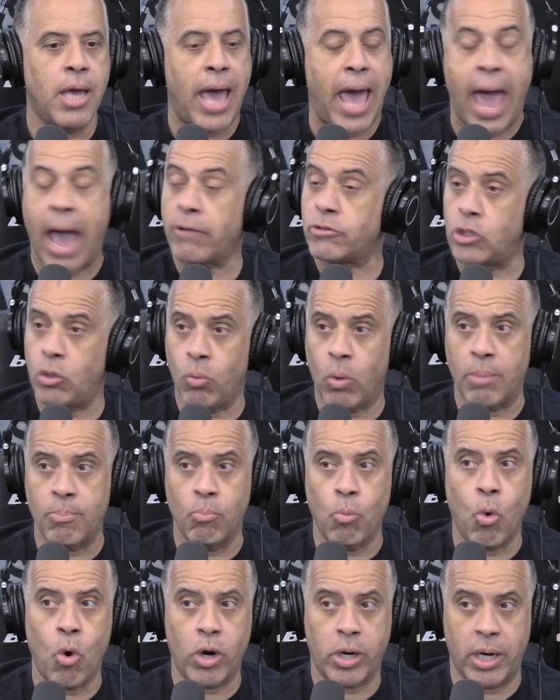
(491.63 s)
actually want
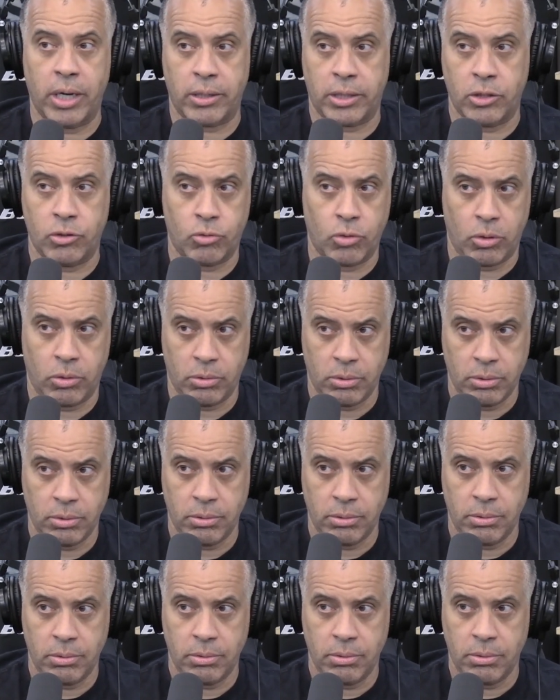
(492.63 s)
more gun control.
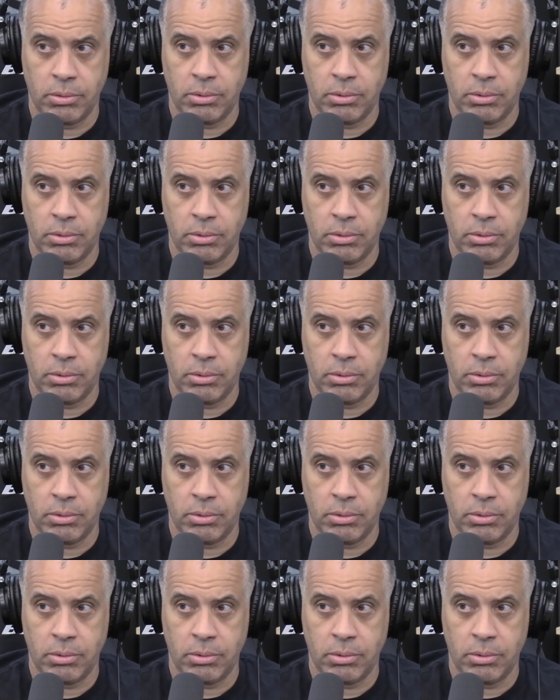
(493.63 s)
Too bad.